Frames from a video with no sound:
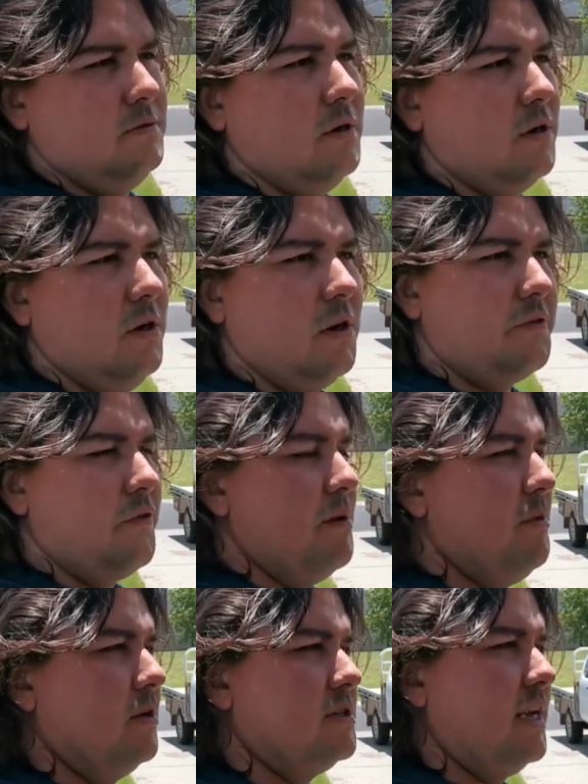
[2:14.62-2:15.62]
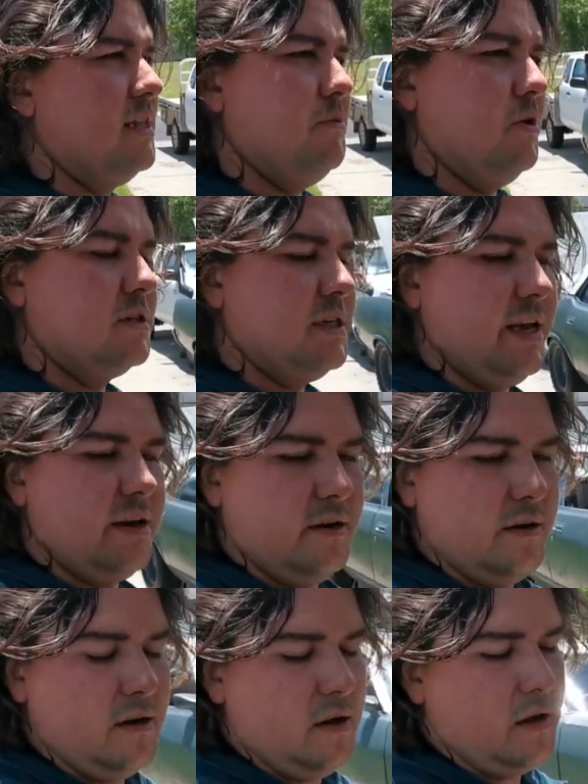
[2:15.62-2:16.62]
got like 3 bolts to get the box out.
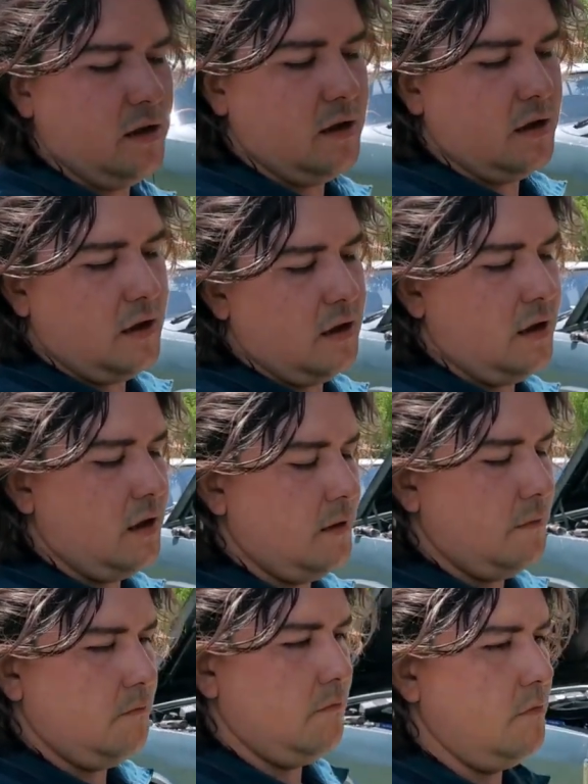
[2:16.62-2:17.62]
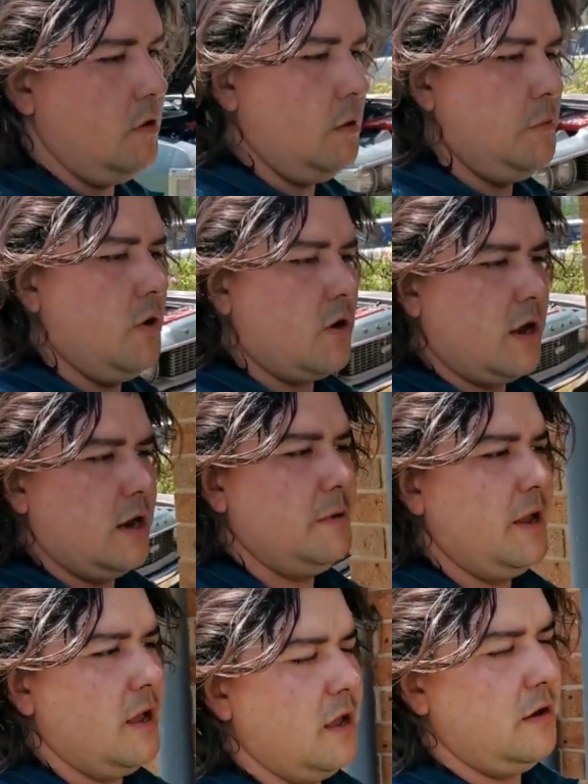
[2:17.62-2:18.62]
I'm not going
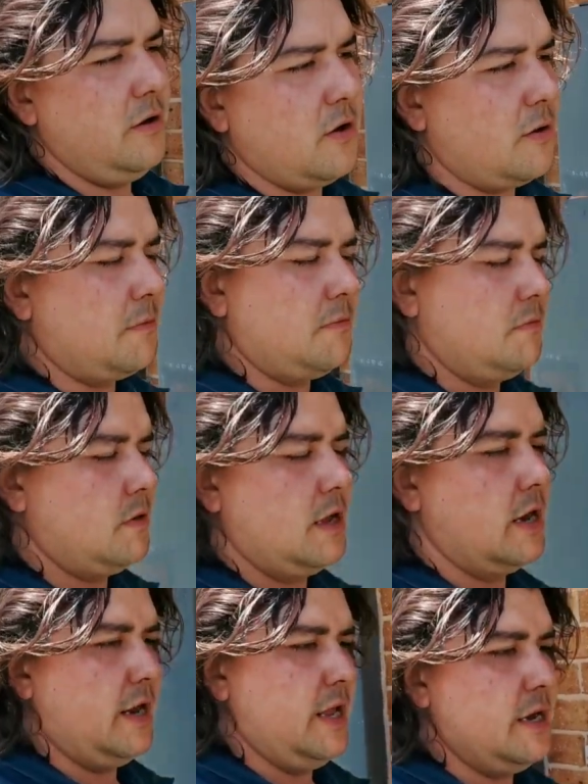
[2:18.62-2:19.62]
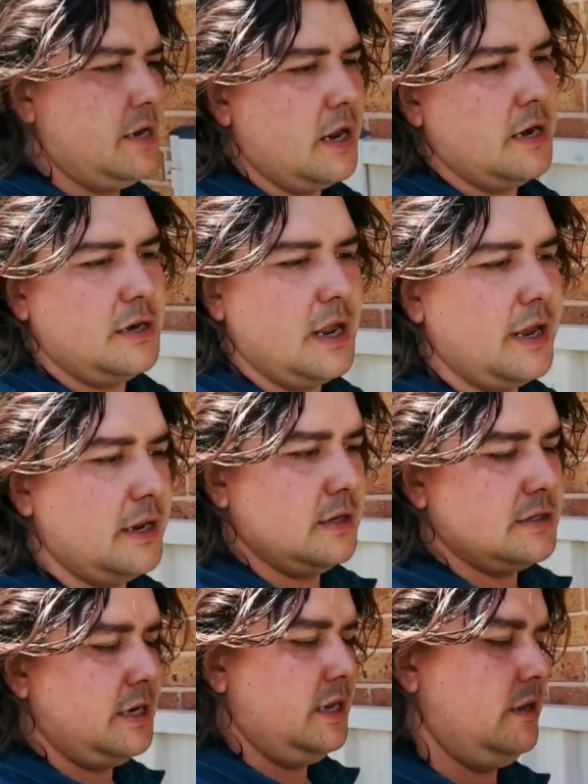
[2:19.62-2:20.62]
to get it done to take it to
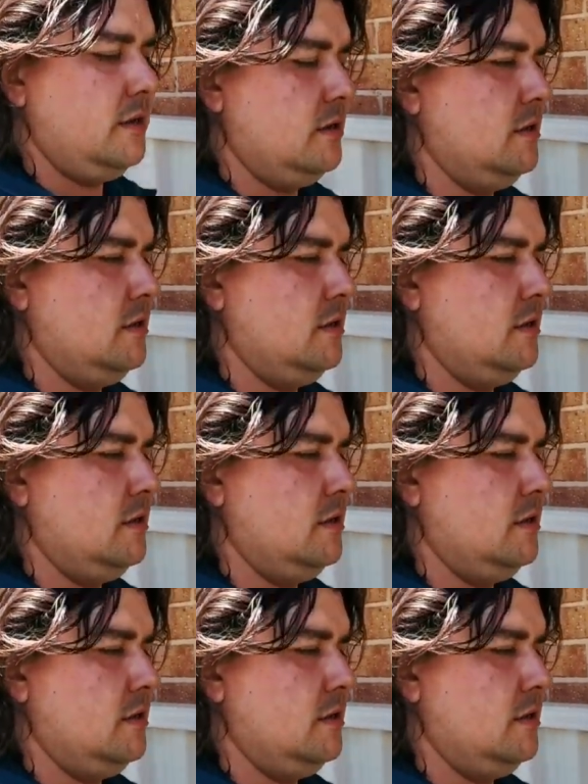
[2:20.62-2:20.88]
Sydney.